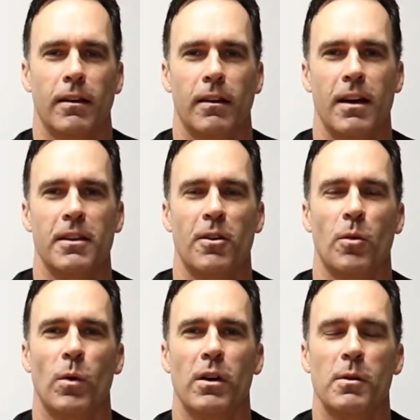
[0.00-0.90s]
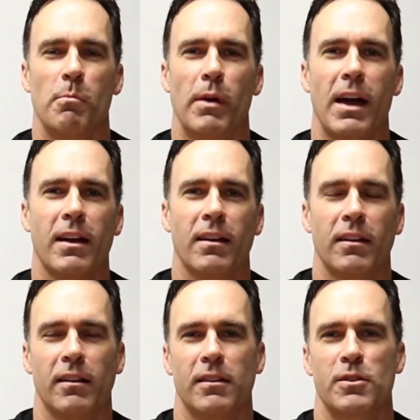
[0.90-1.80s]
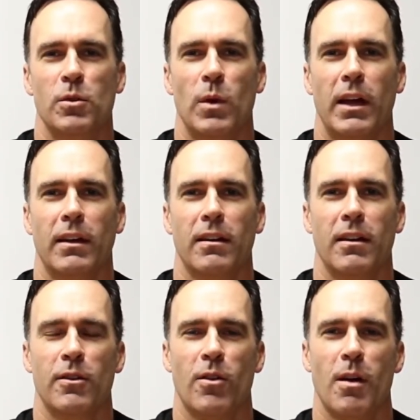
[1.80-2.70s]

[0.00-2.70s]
Hi there, and welcome back to another